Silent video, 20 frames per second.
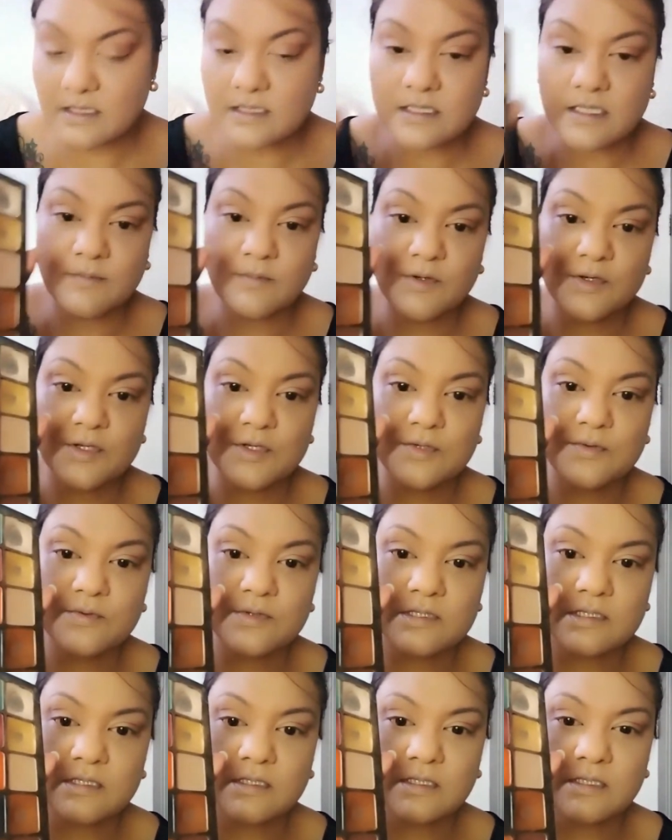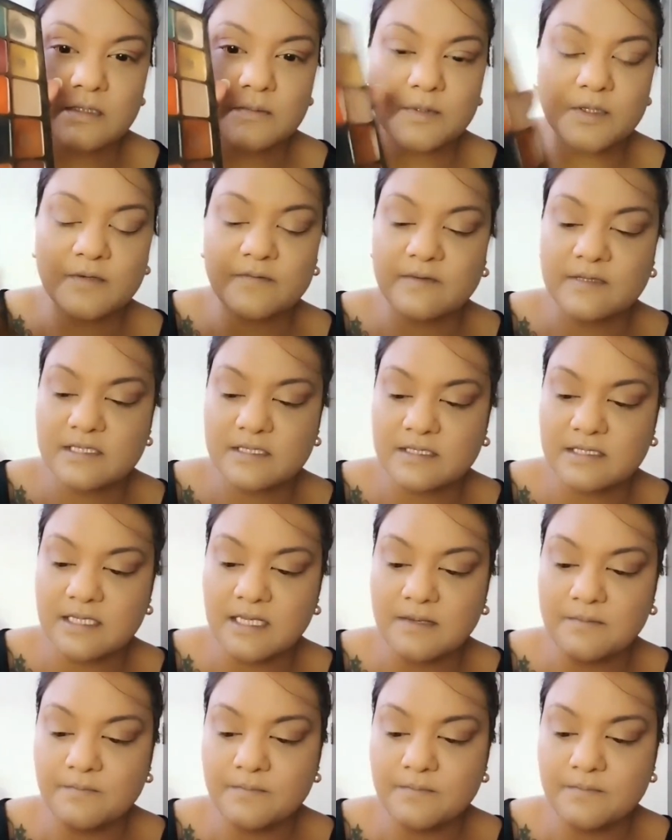I'm going to use a little bit of the same